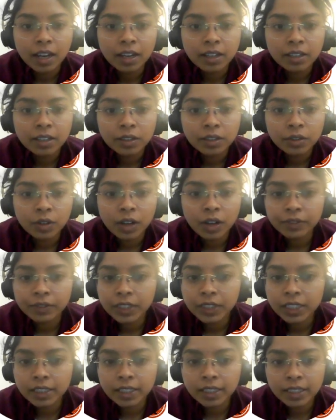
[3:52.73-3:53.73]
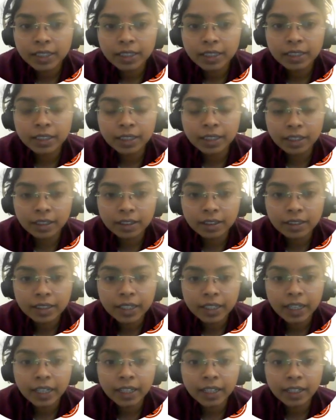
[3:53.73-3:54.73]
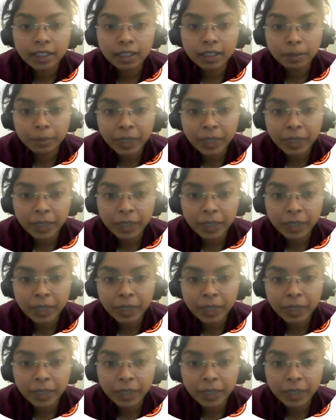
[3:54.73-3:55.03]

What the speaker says: So after staying in the